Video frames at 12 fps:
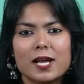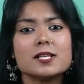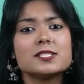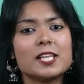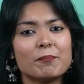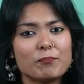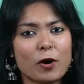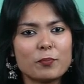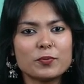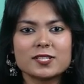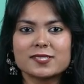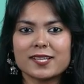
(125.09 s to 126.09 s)
Some
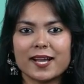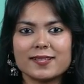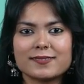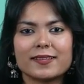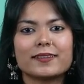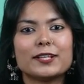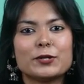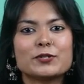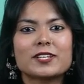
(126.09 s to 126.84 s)
popular styles include